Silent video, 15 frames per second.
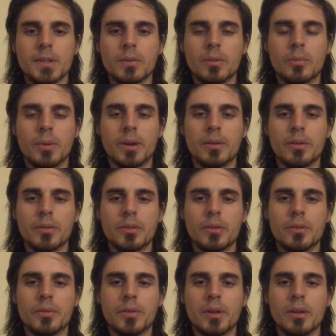remind
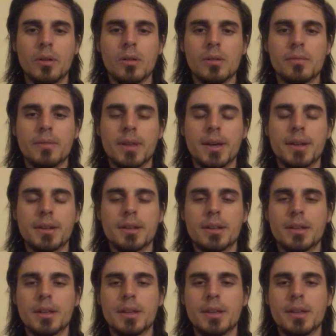ourselves that all of that
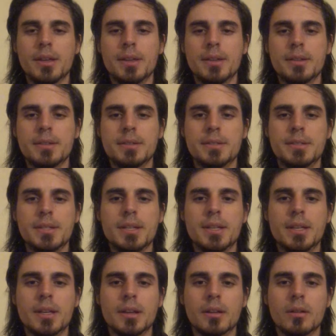
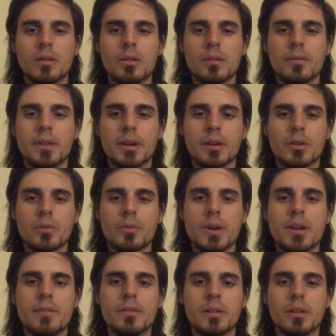seeking, all of that
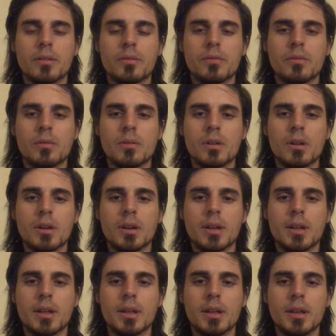craving for
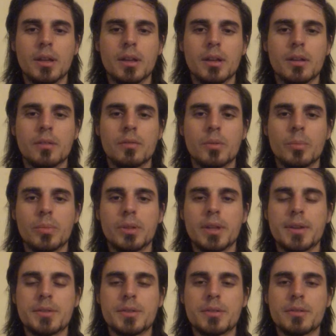
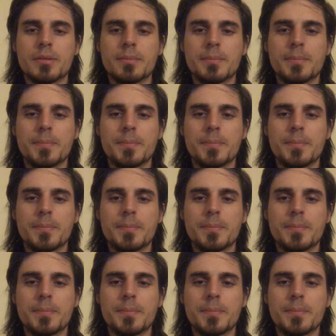pleasure